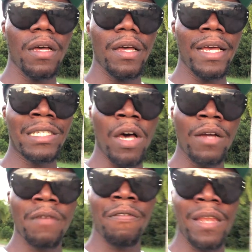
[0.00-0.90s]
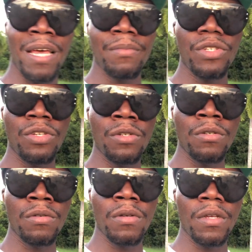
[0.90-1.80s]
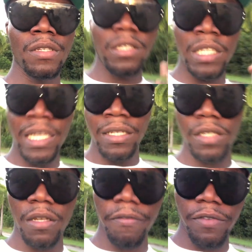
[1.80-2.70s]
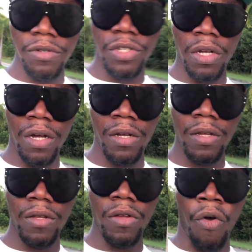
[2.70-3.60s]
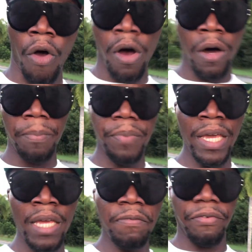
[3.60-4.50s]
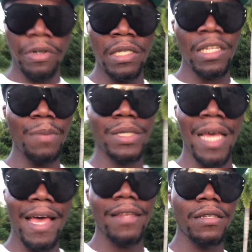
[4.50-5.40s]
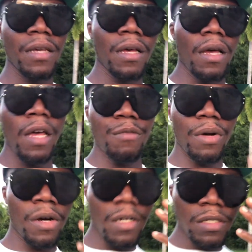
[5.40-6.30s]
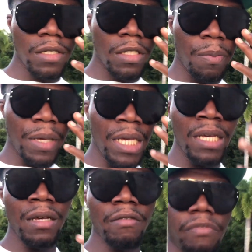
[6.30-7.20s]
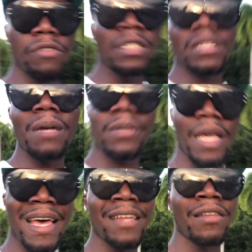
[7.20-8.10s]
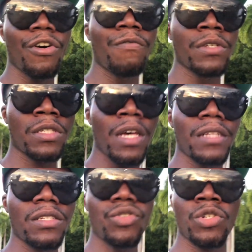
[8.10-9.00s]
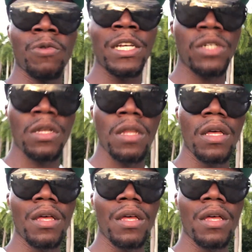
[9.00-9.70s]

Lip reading: it's harder for them to see into the future or be 3 steps ahead. Because to be 3 steps ahead of a certain situation